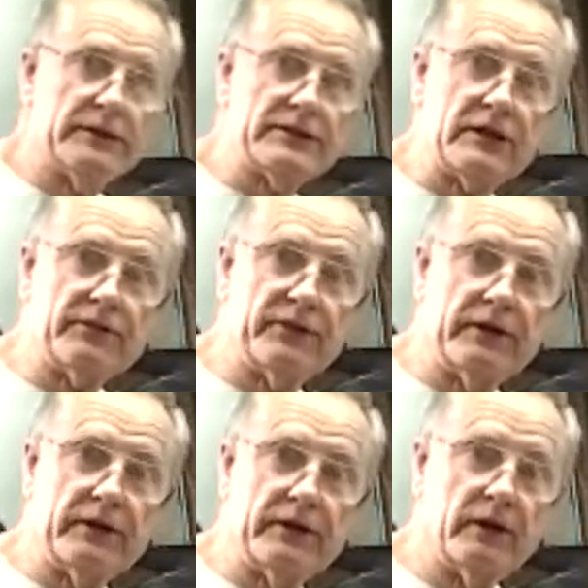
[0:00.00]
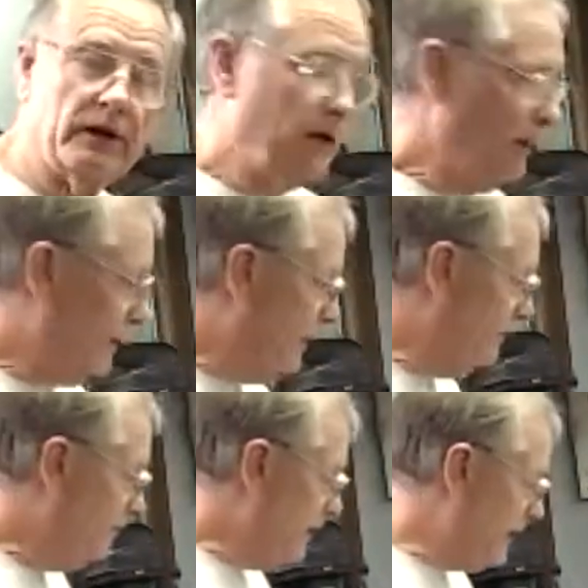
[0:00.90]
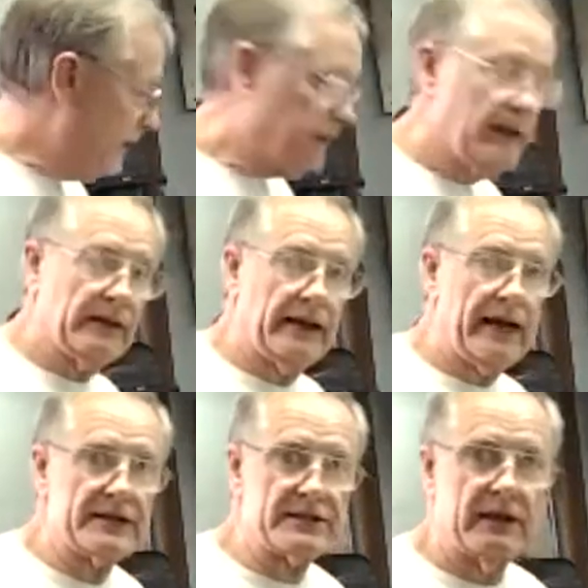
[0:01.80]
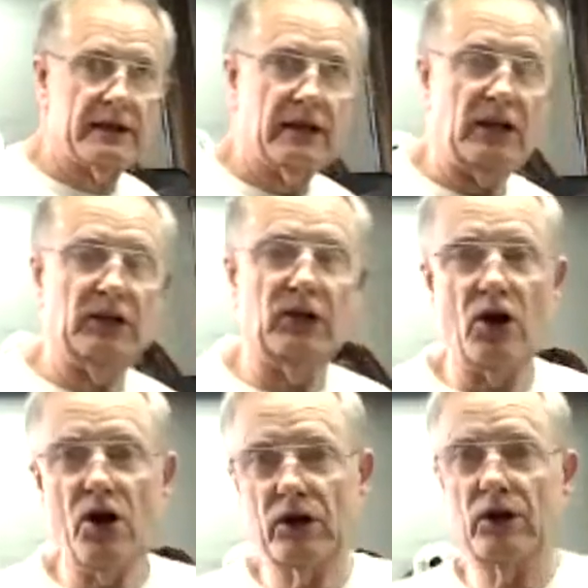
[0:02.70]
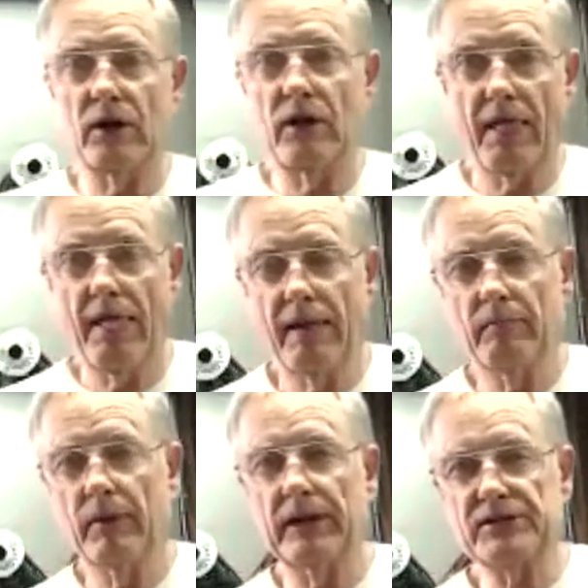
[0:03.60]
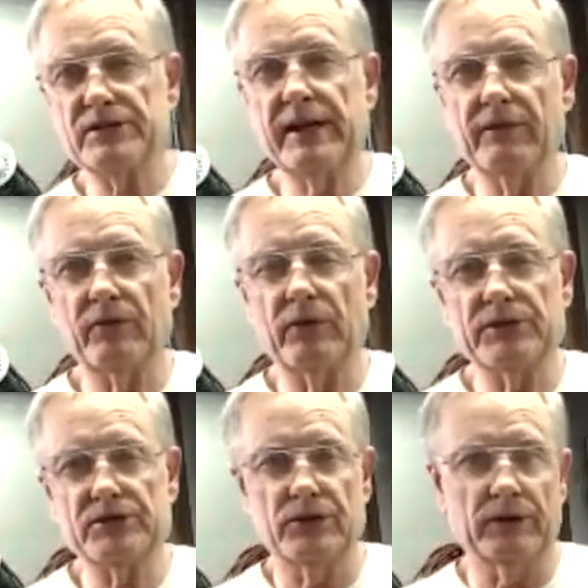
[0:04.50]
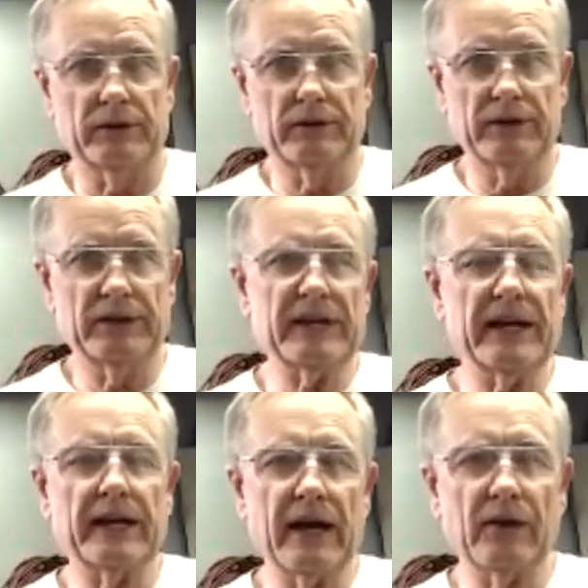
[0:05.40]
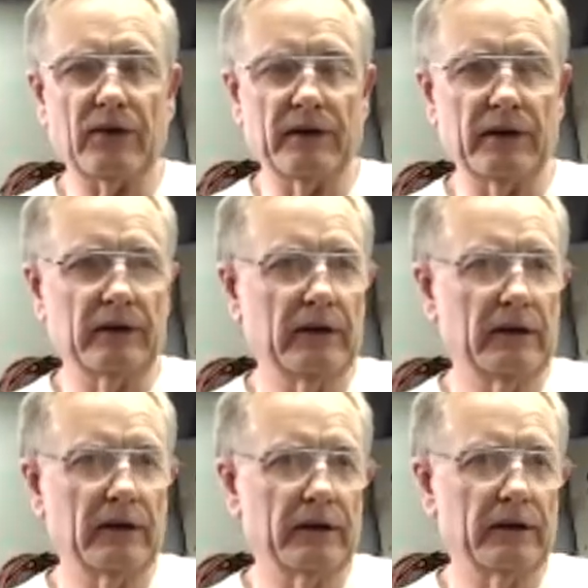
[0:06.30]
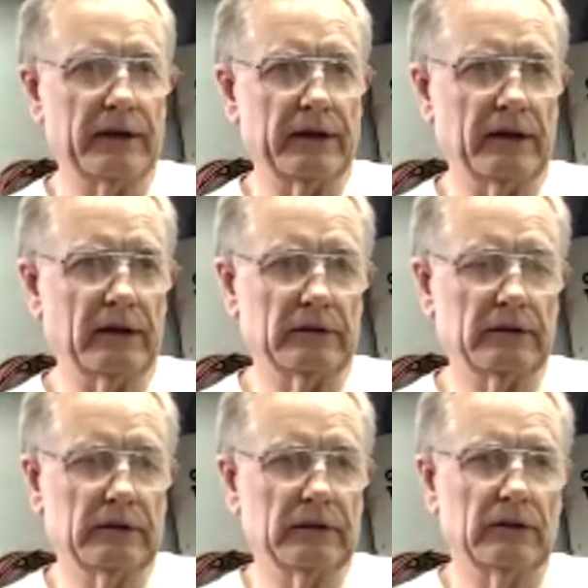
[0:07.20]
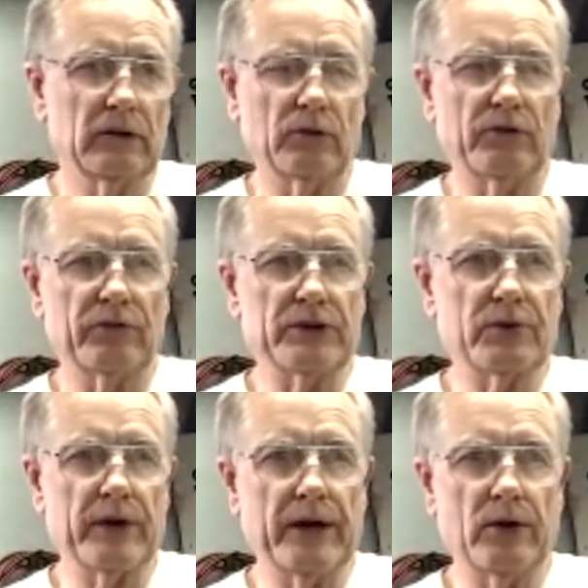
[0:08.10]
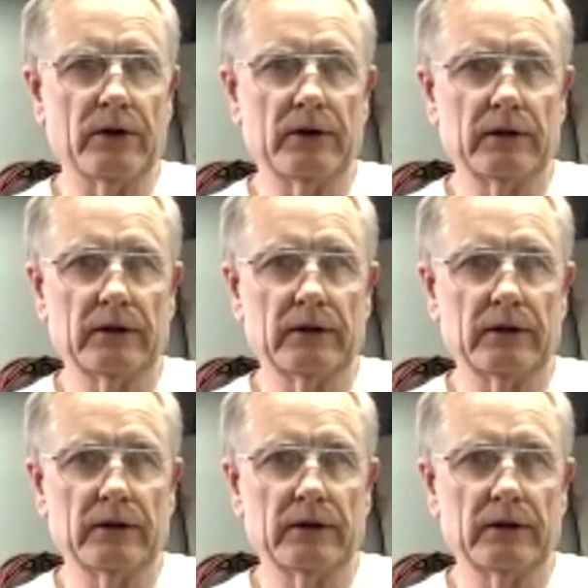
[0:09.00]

and stuff in there and make it last longer, but it's never as good. You take it out of the the uh, refrigerator